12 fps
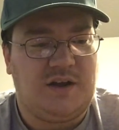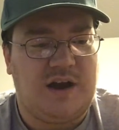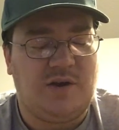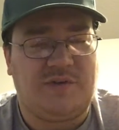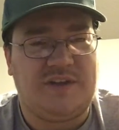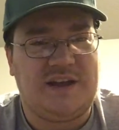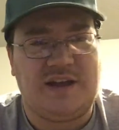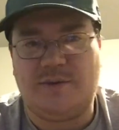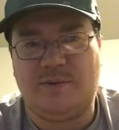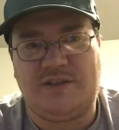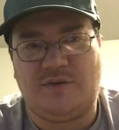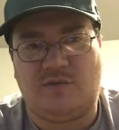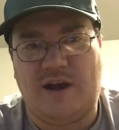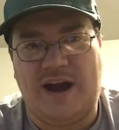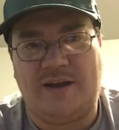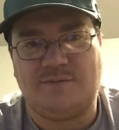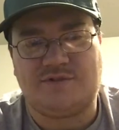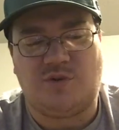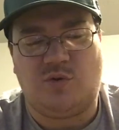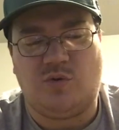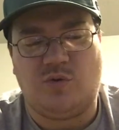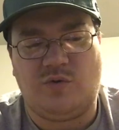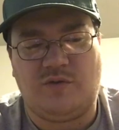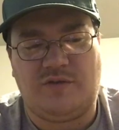I don't think it could be the Rams
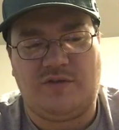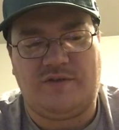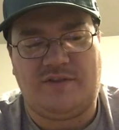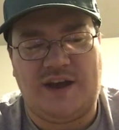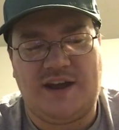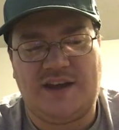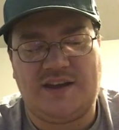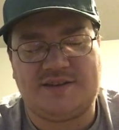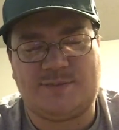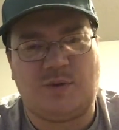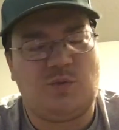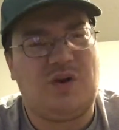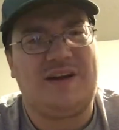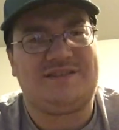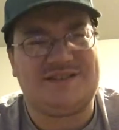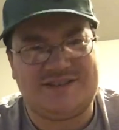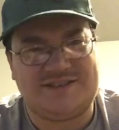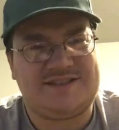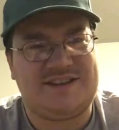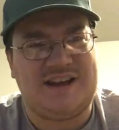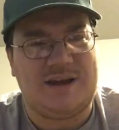or the Vikings, but we'll have to just see.